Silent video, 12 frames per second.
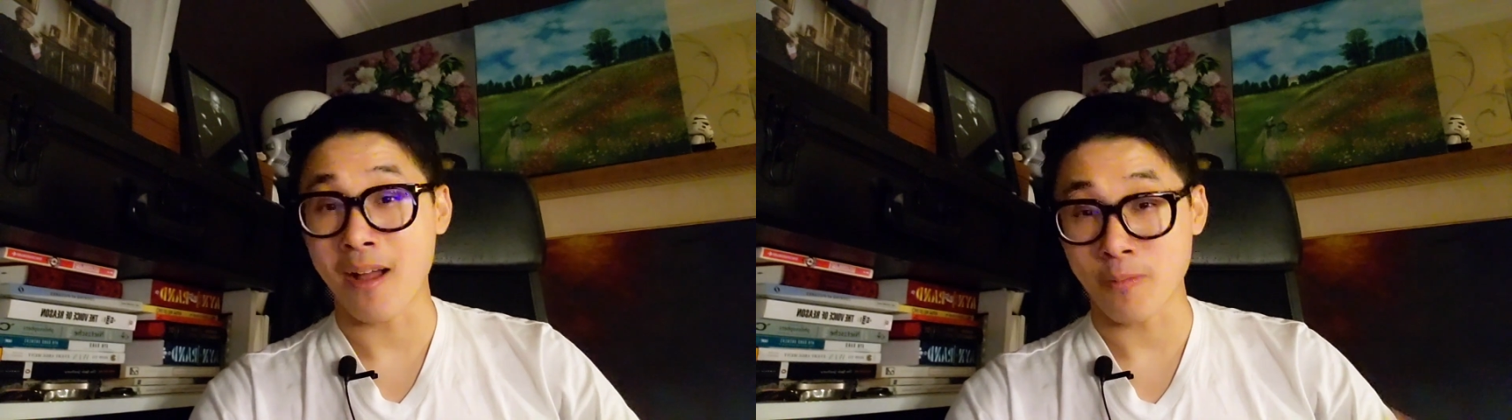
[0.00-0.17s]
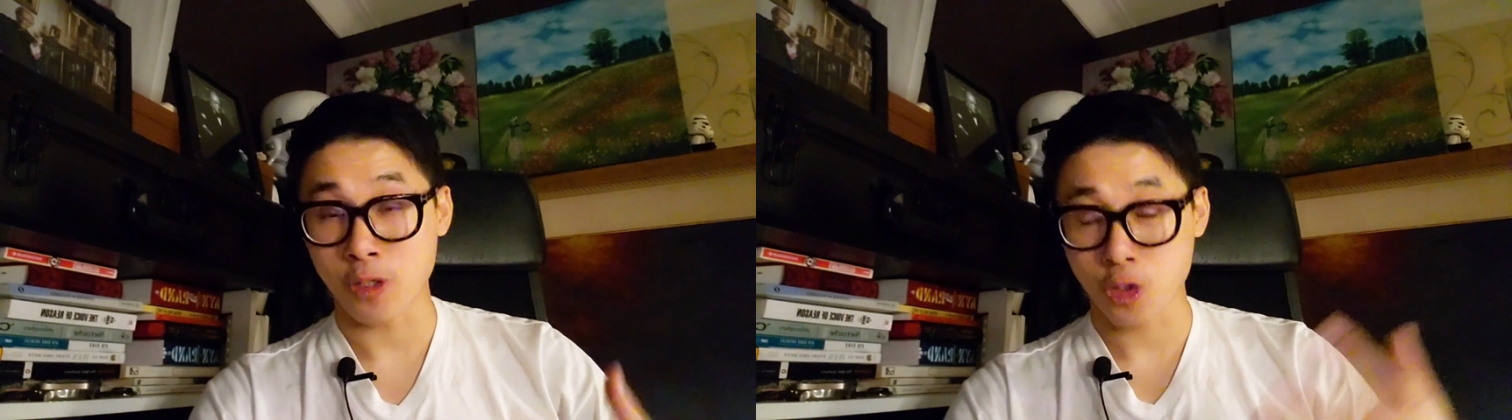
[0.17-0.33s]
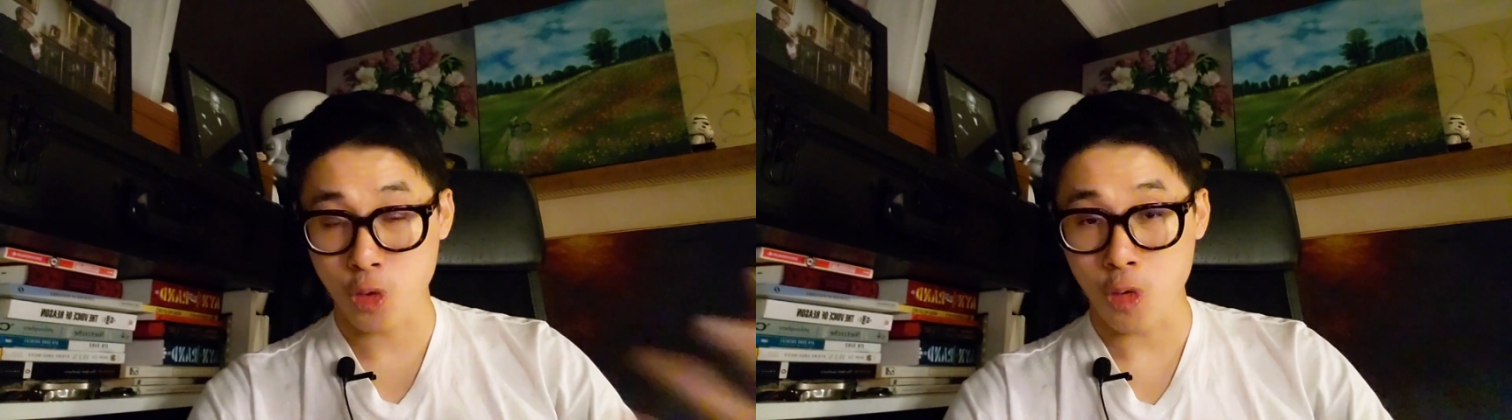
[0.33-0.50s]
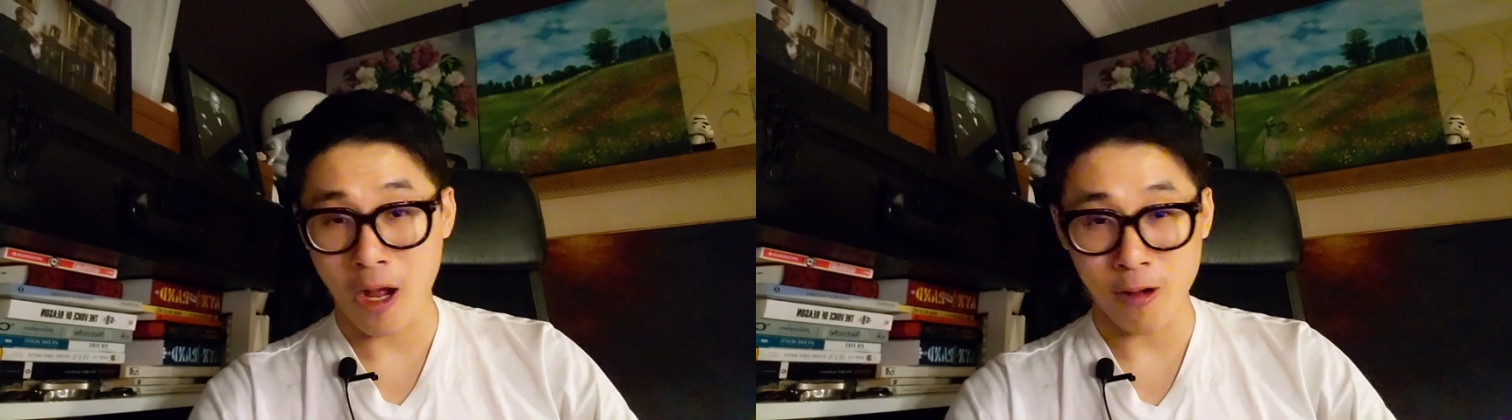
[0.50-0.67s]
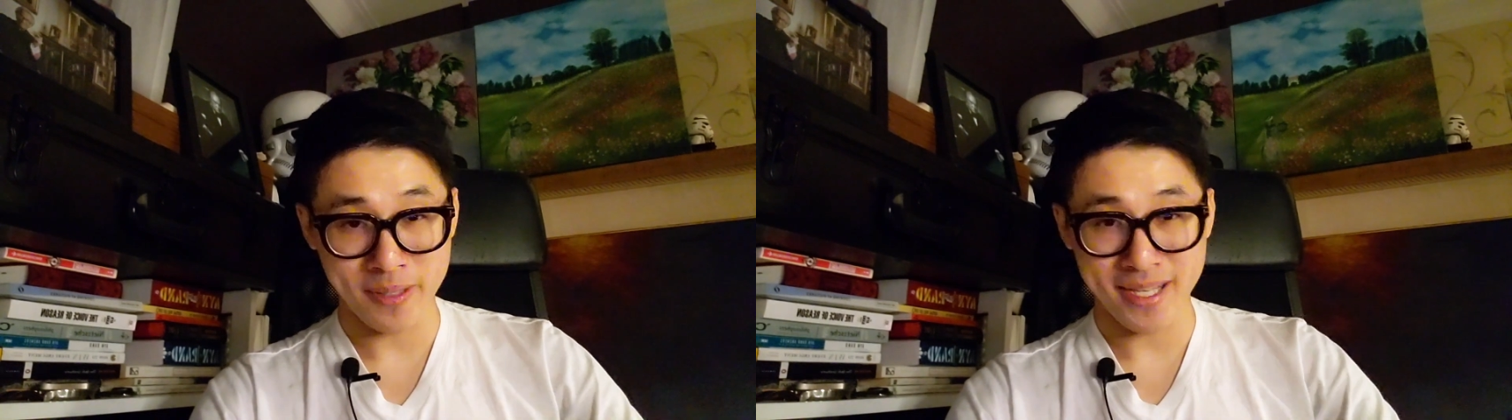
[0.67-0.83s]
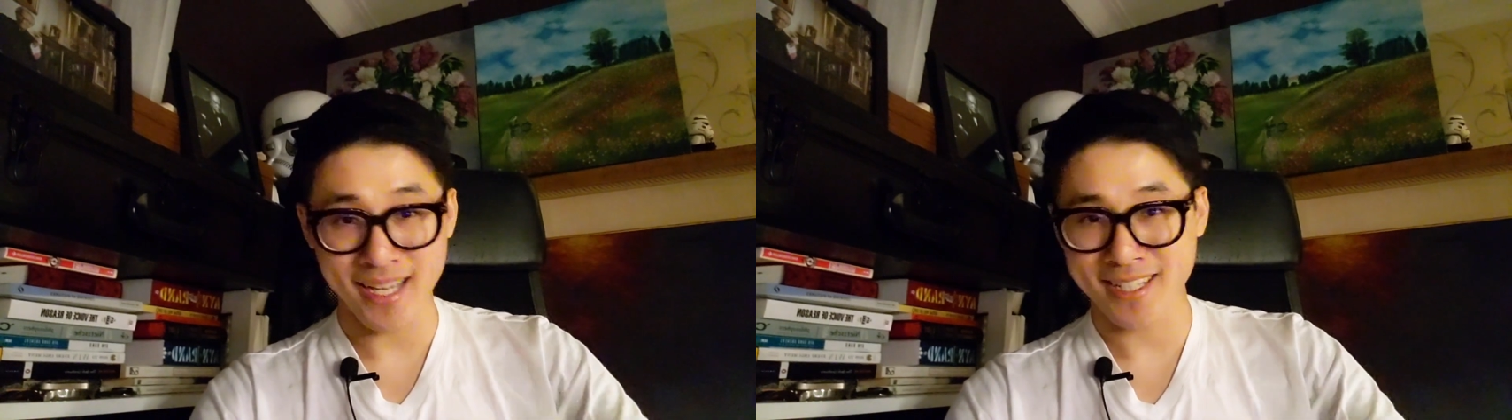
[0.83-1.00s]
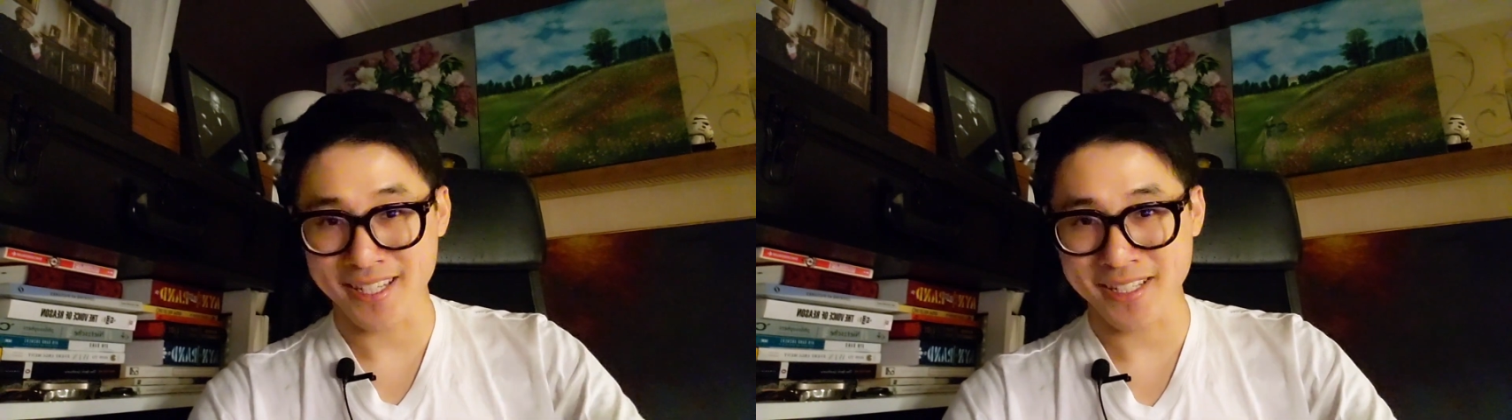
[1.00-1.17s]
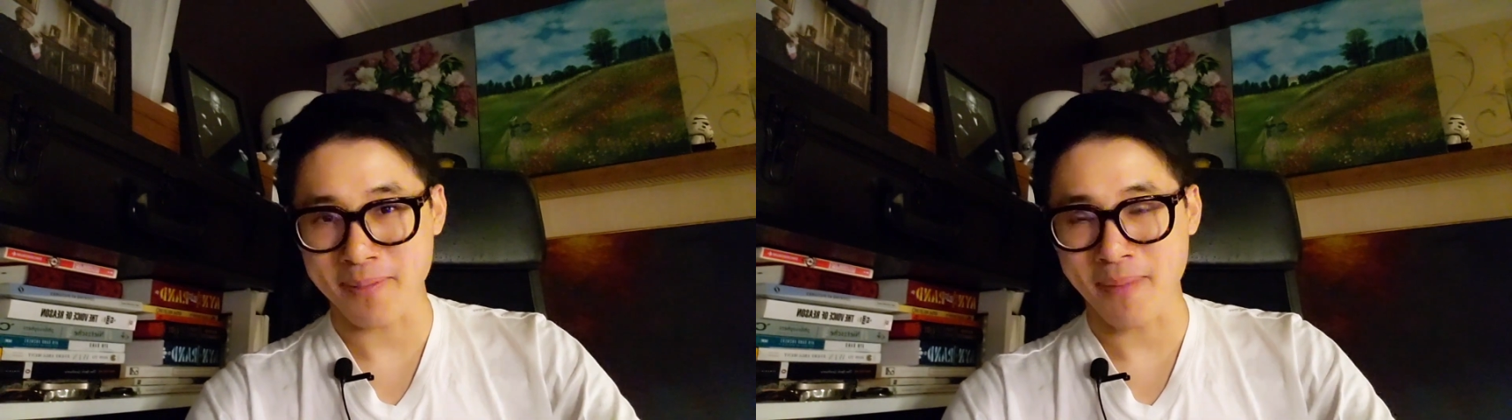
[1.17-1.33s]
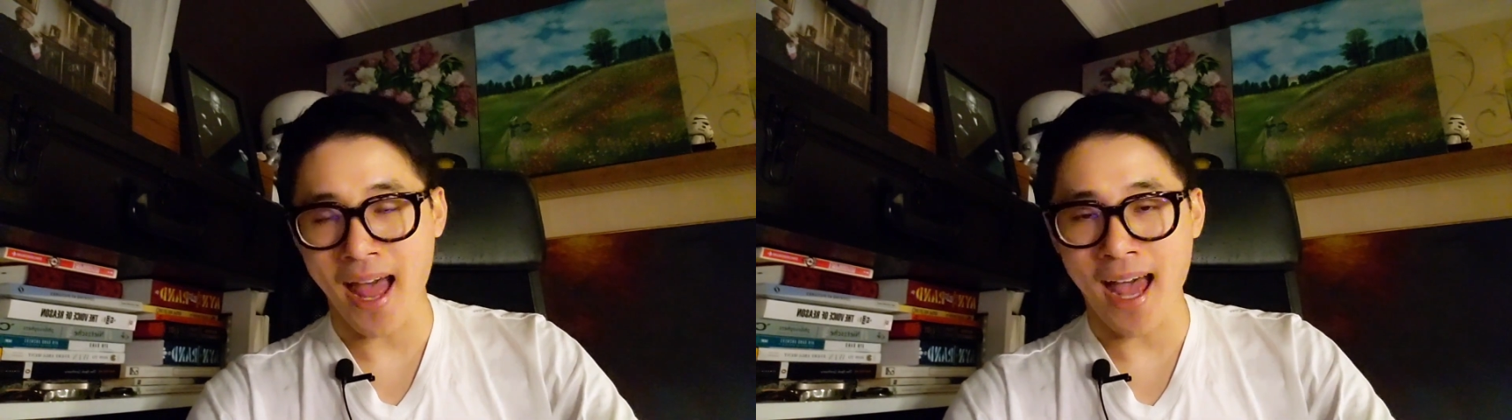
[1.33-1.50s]
I'm sure I'll be getting
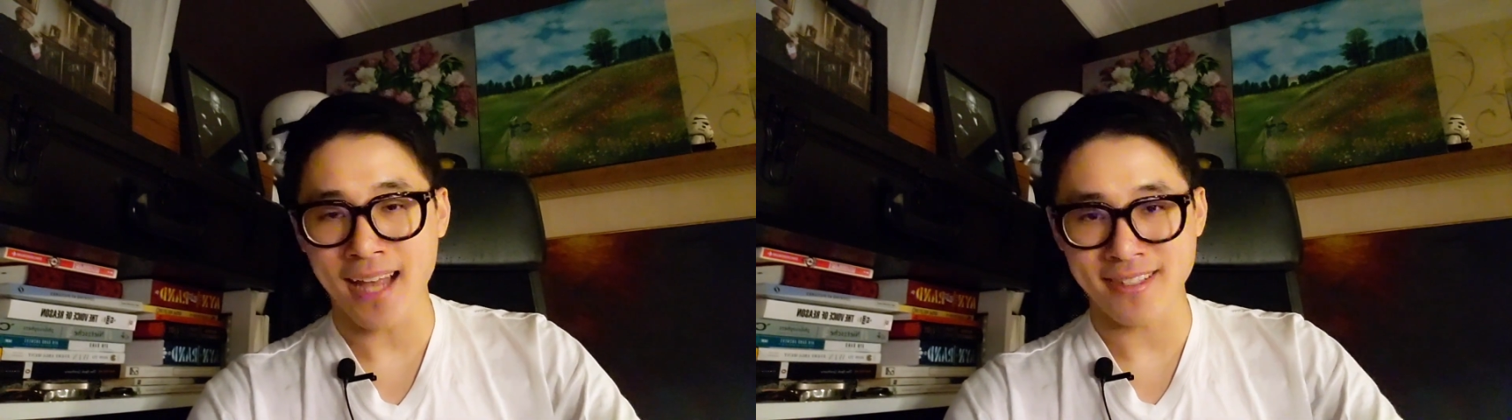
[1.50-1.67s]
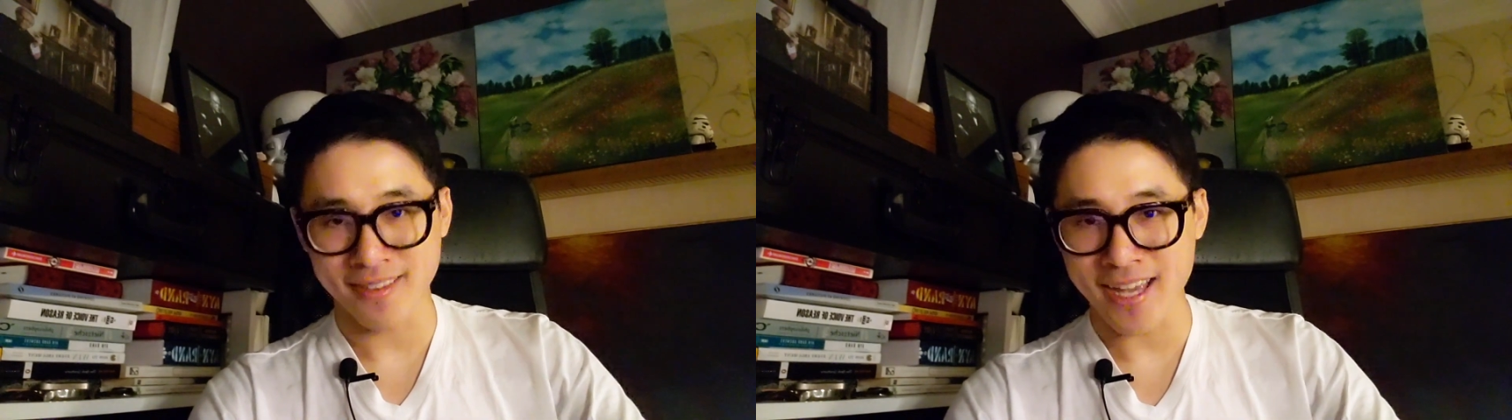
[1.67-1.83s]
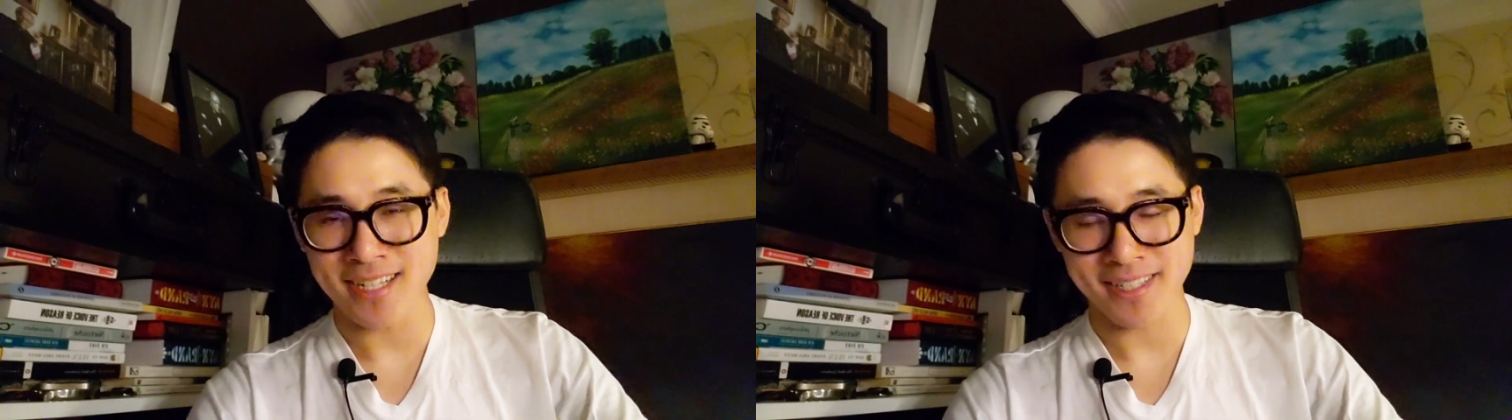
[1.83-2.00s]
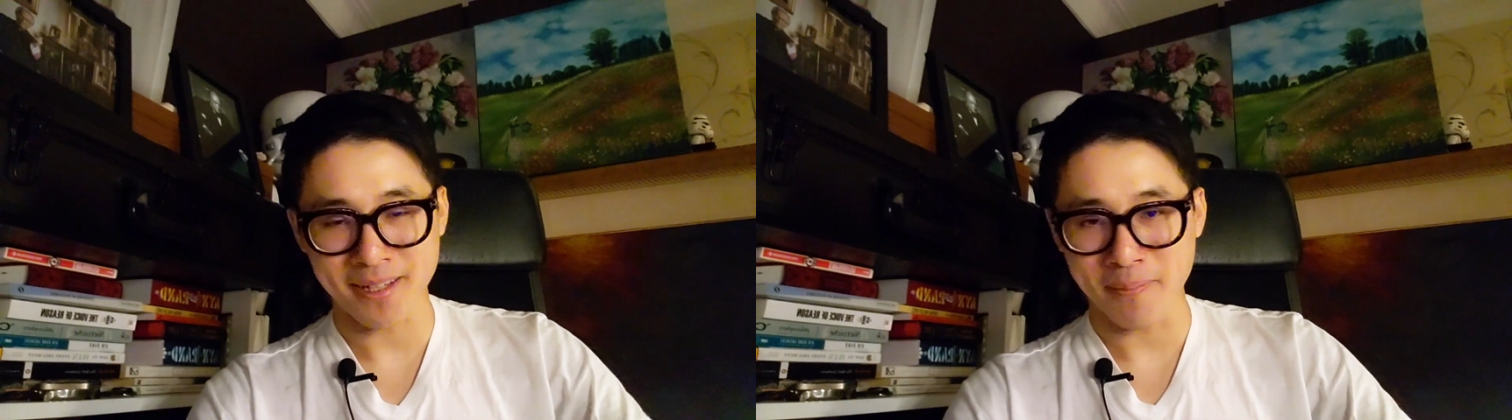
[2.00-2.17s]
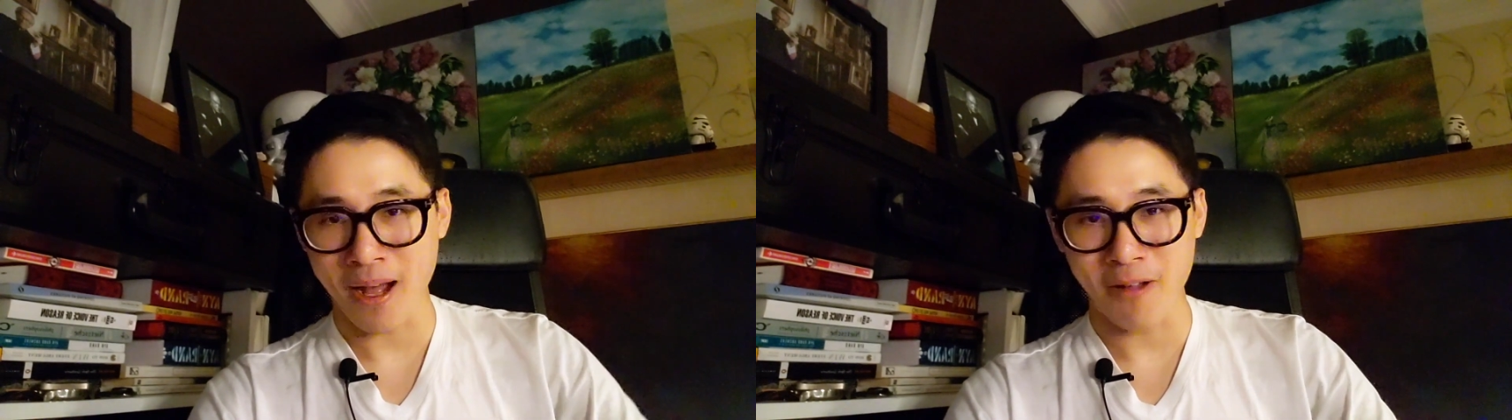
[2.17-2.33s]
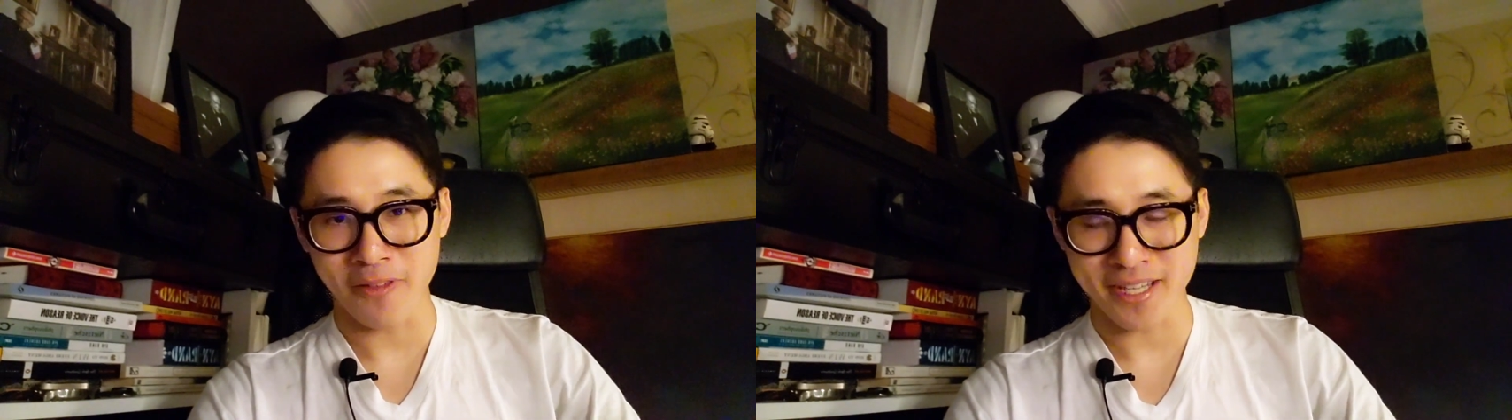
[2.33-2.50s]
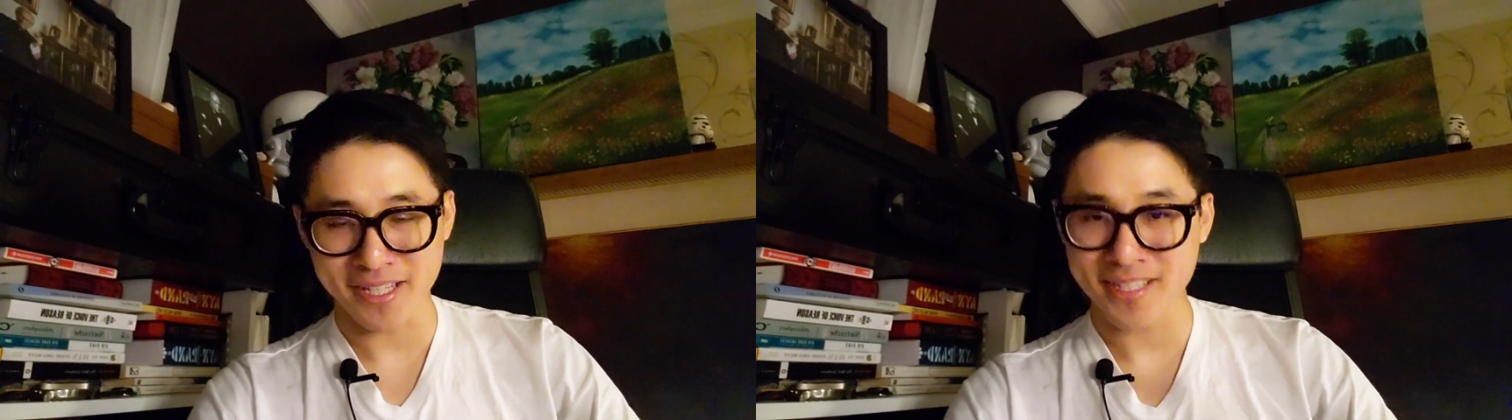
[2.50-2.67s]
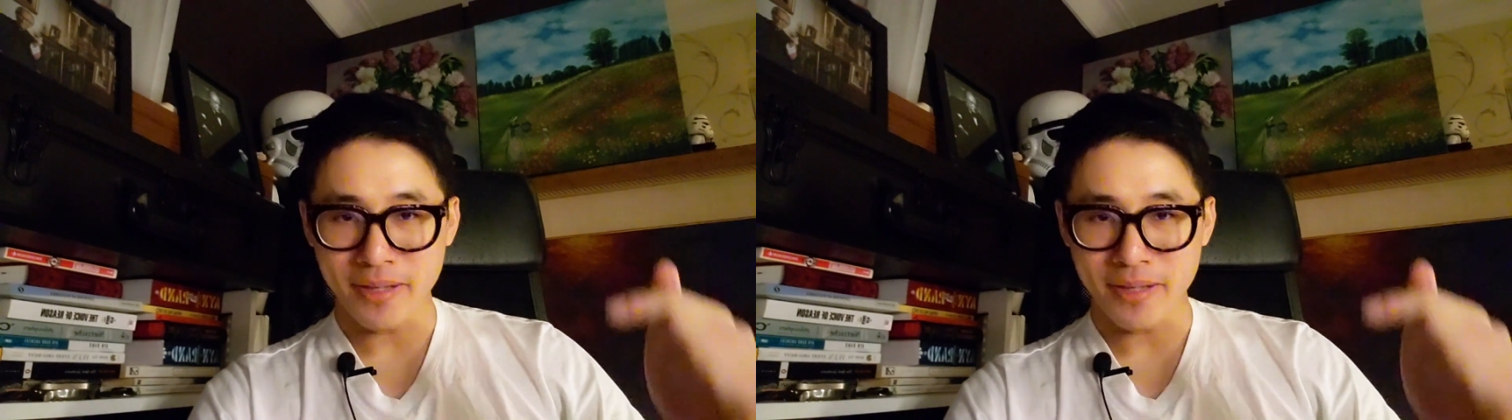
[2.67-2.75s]
some ads later about this.